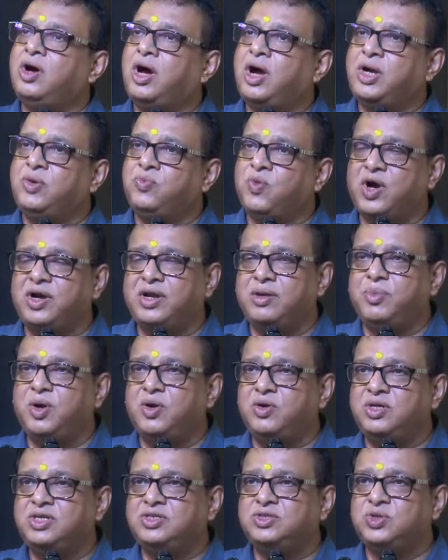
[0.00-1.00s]
at what
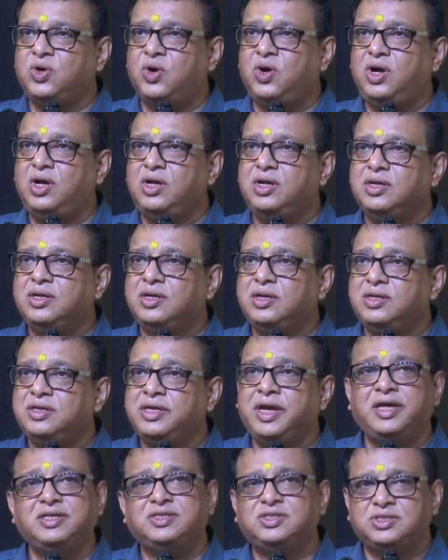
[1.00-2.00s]
amount he sold
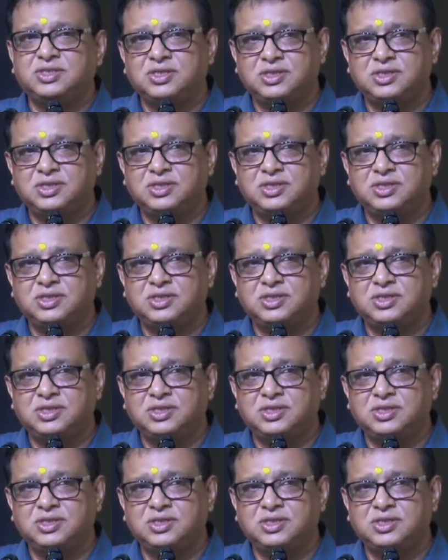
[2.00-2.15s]
guess